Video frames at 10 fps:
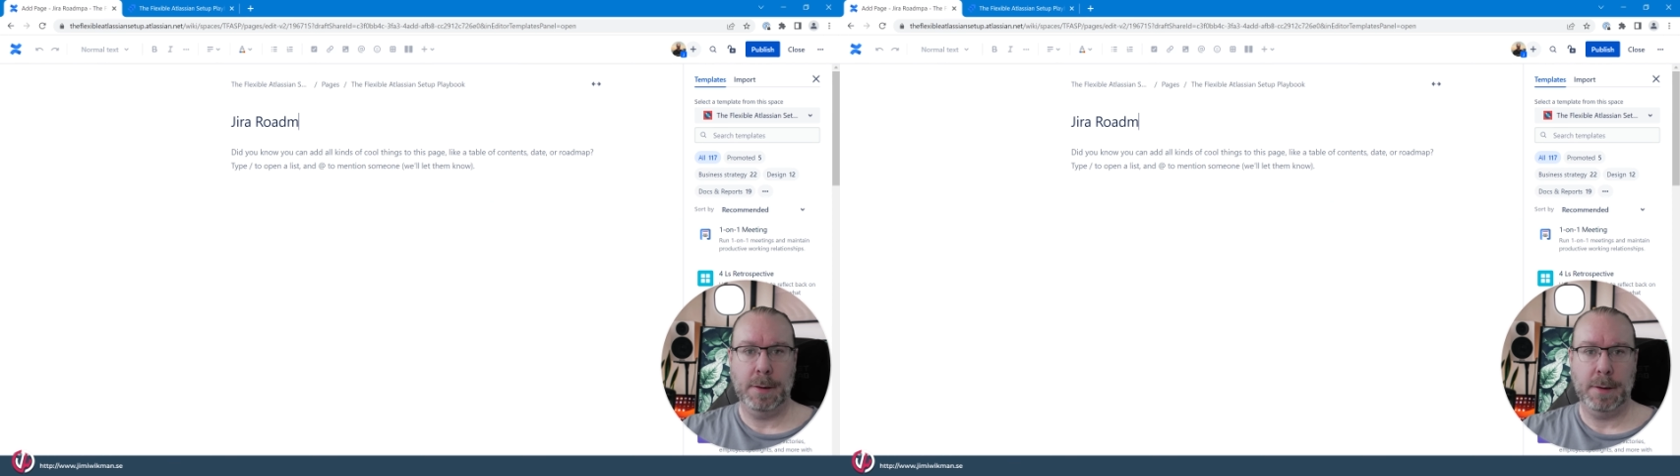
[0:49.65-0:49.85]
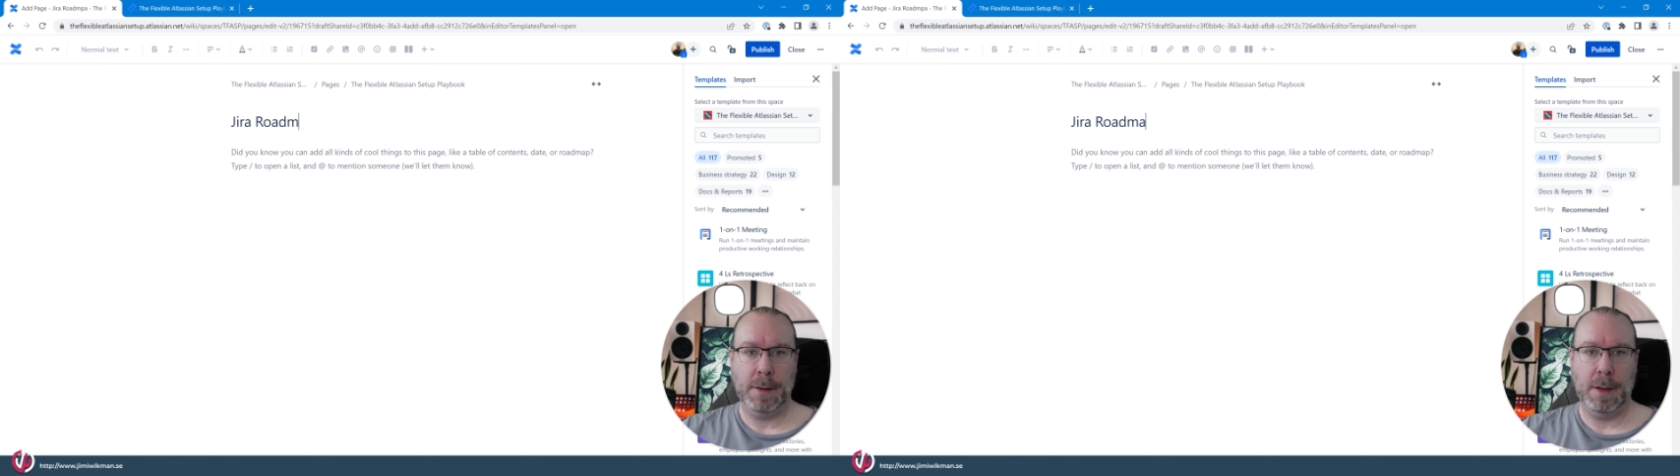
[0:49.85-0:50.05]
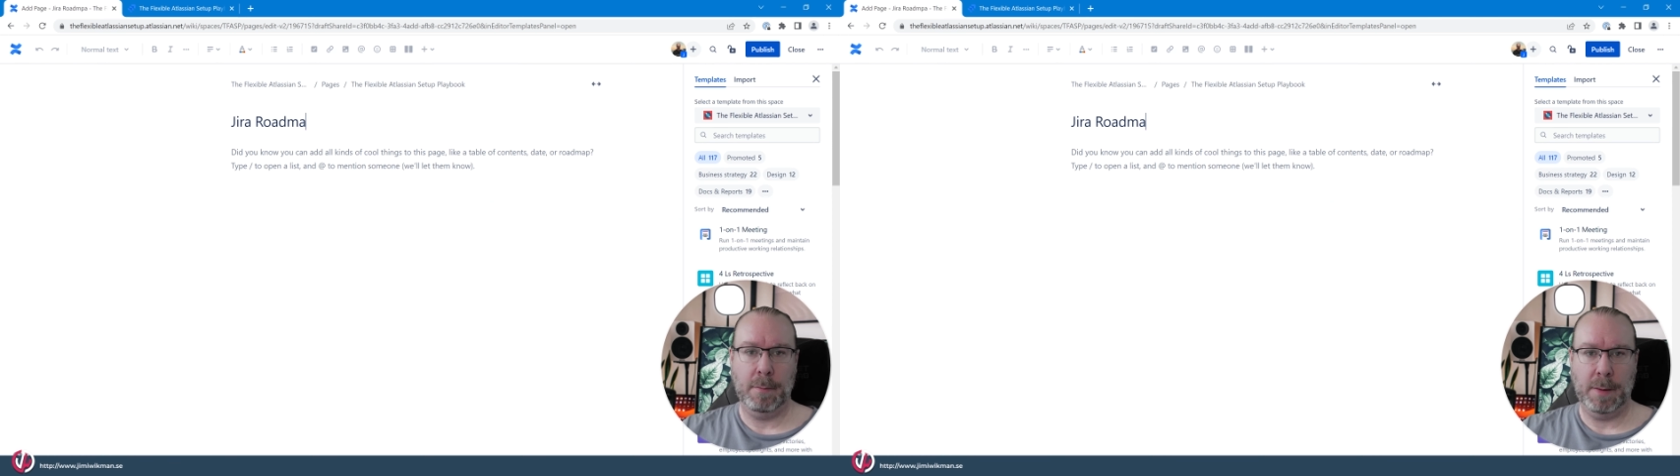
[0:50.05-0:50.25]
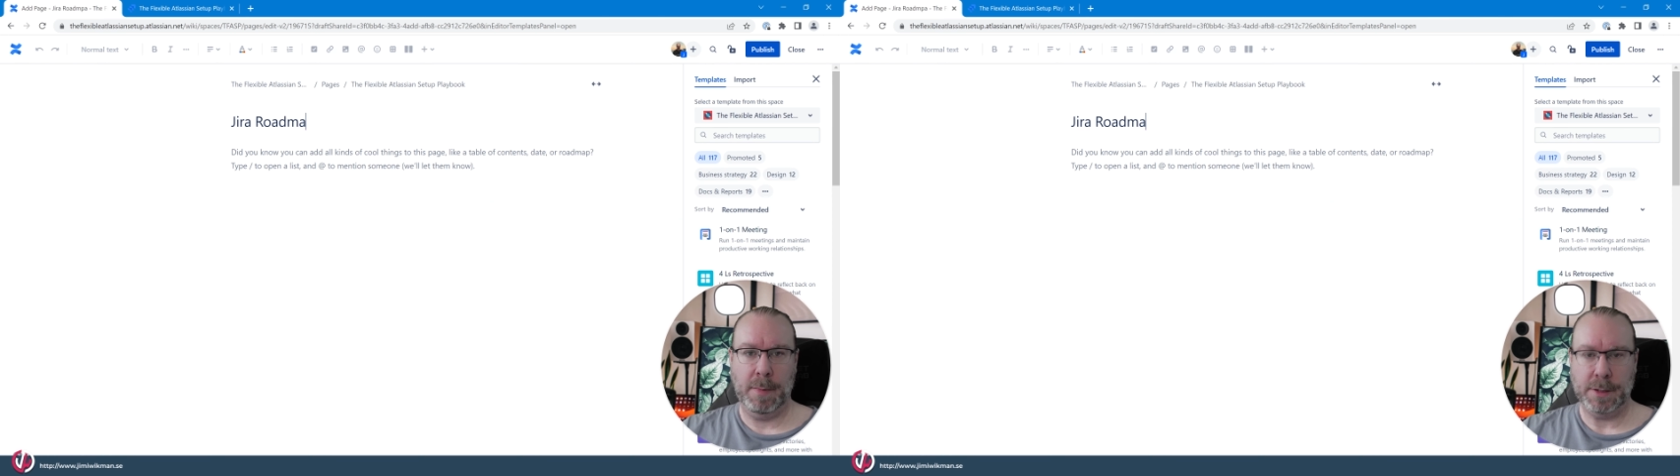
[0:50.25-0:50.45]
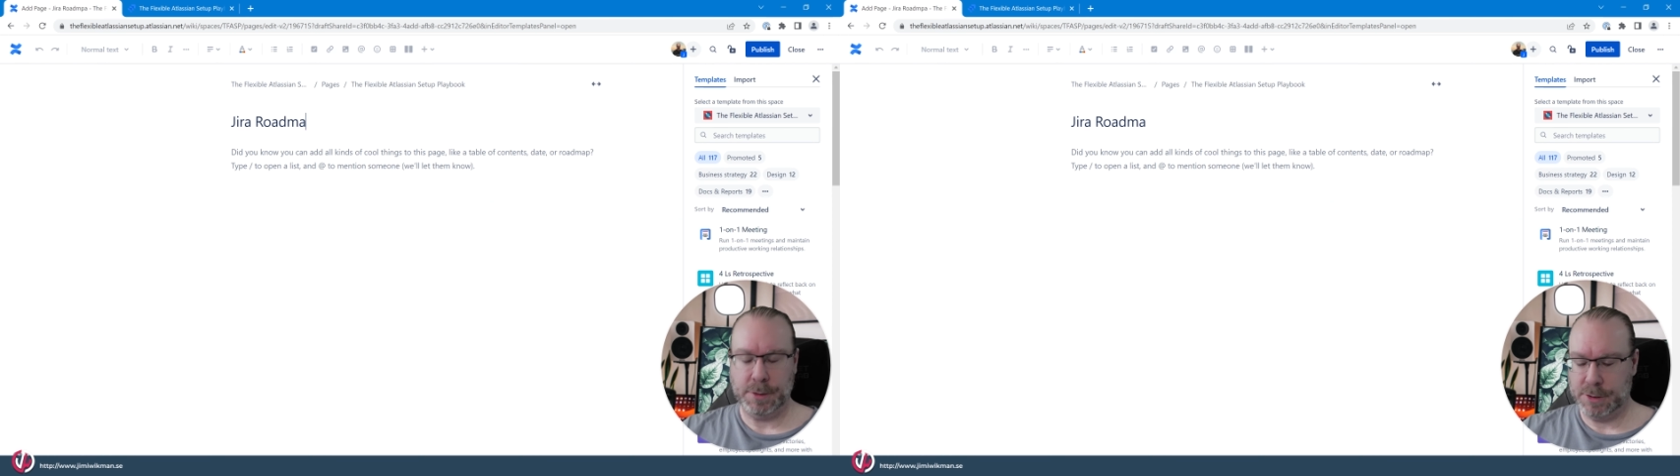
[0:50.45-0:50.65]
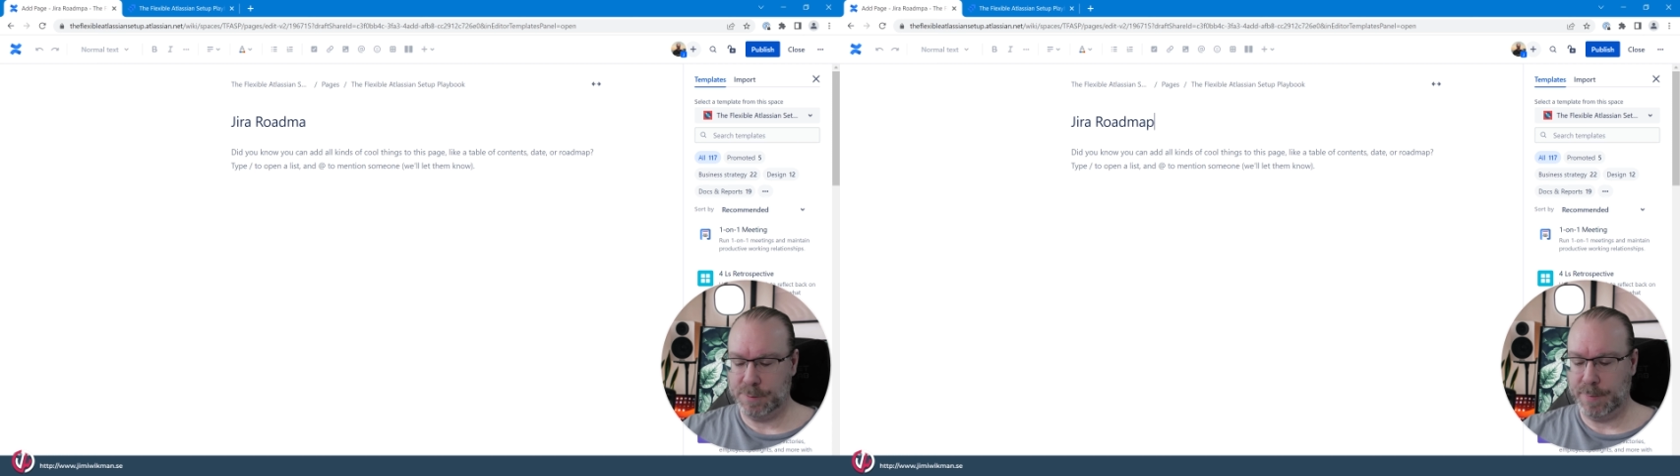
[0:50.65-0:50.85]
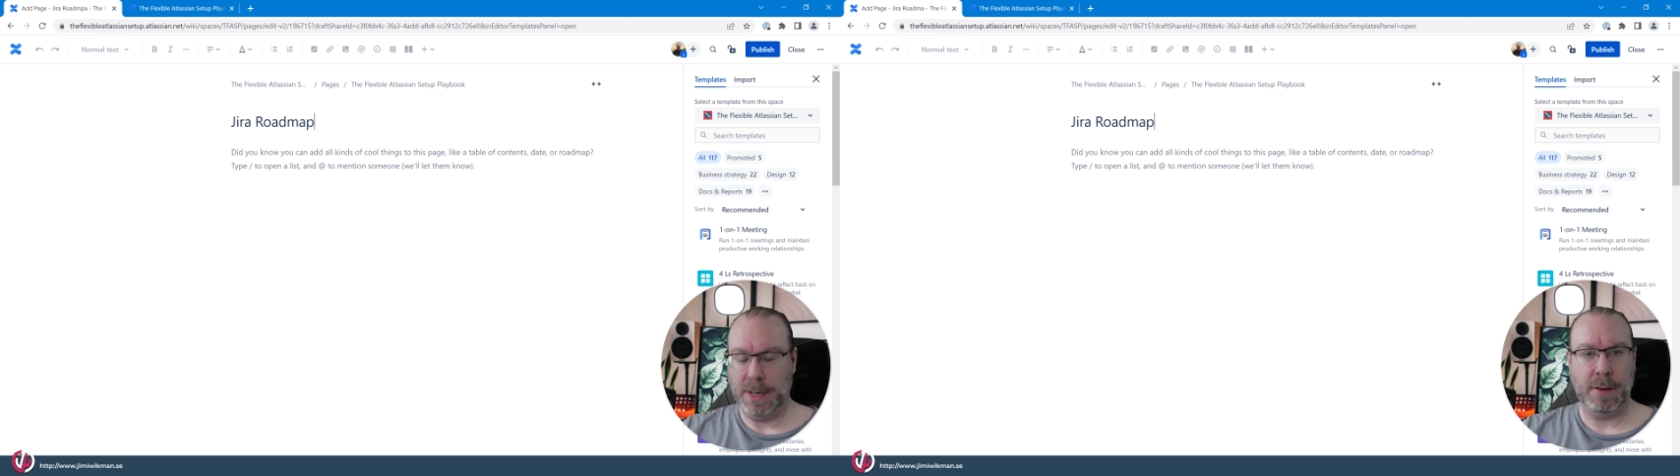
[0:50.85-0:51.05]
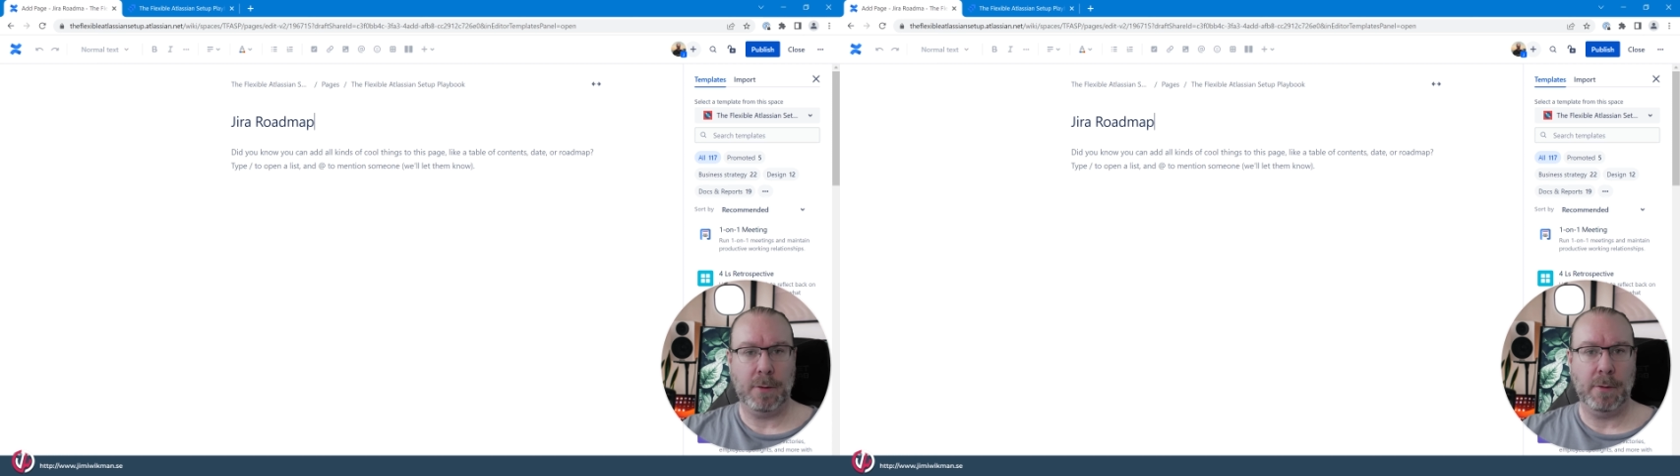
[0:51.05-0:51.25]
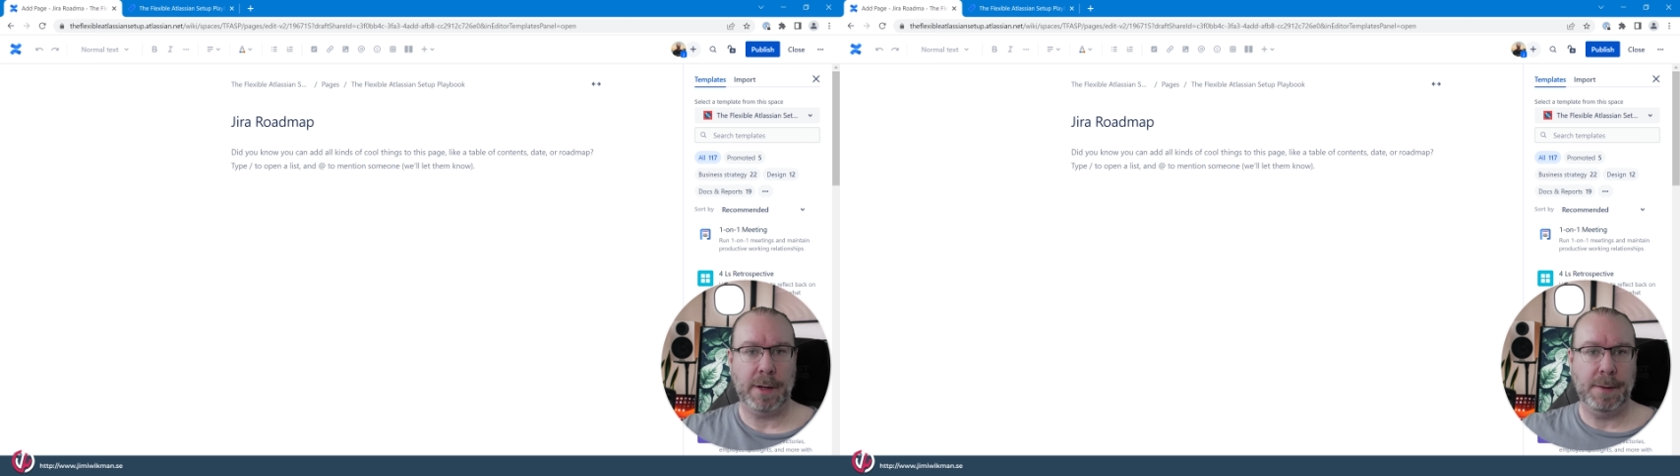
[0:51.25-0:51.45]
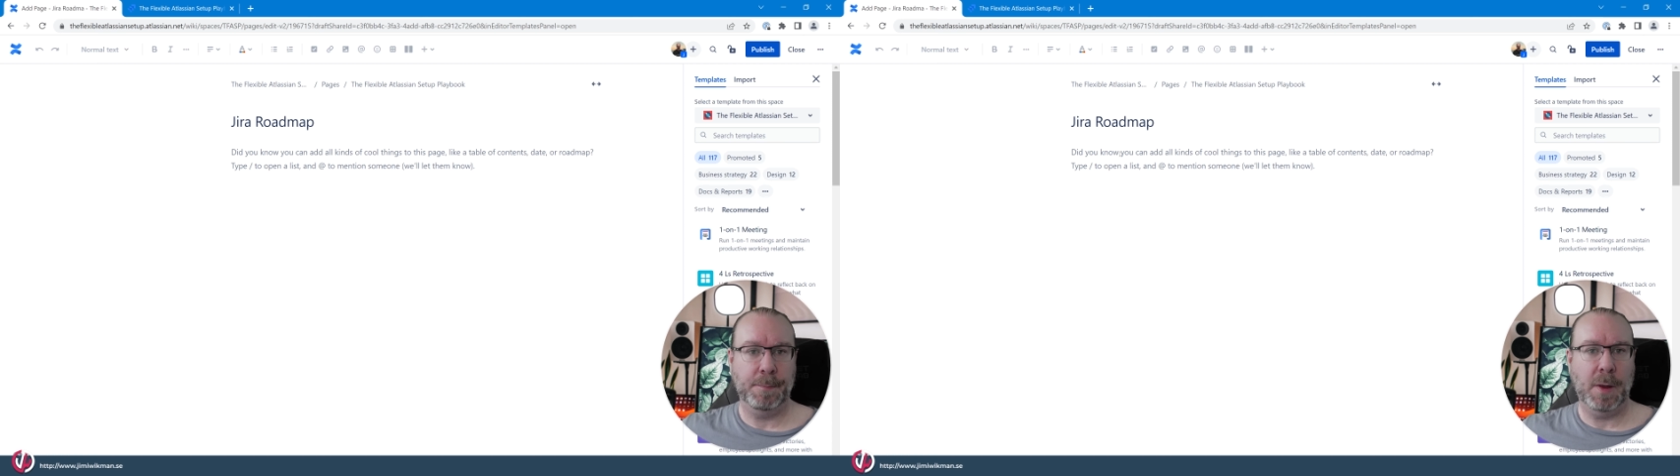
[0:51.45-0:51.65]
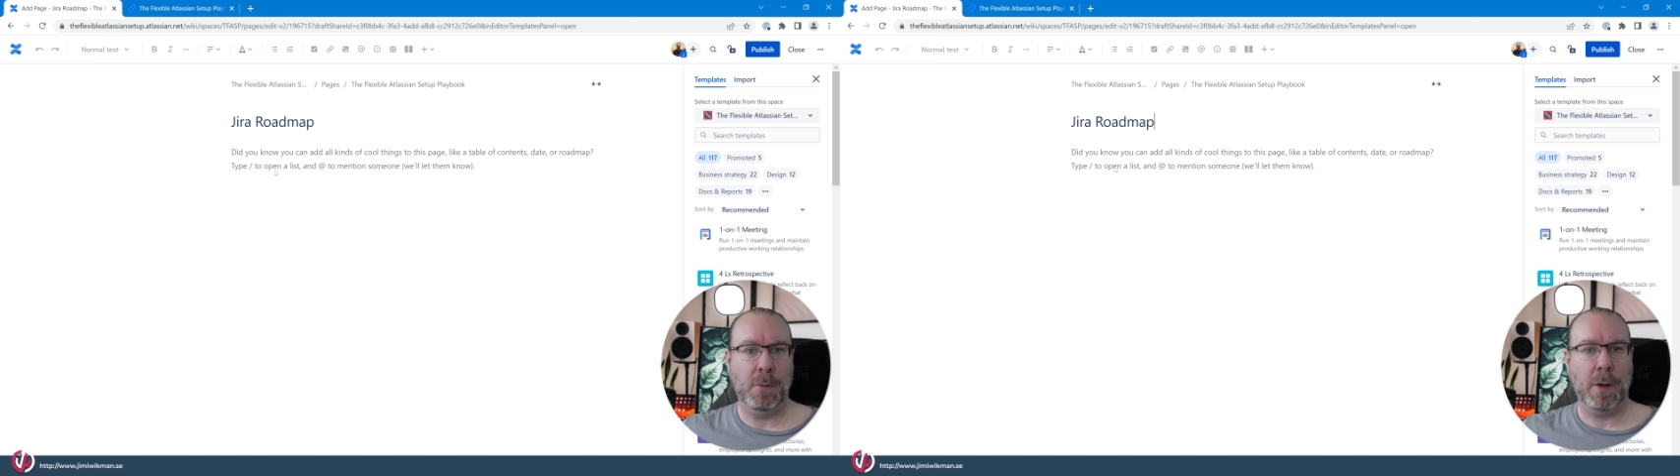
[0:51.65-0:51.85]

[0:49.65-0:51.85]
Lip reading: and maybe I should spell it correctly. There we go.